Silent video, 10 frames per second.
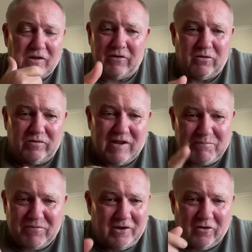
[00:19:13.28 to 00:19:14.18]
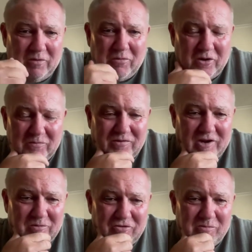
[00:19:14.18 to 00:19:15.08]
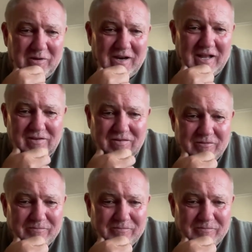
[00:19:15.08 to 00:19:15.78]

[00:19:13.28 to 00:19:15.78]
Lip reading: got the little tap thing on the bottom, so I'm assuming it has.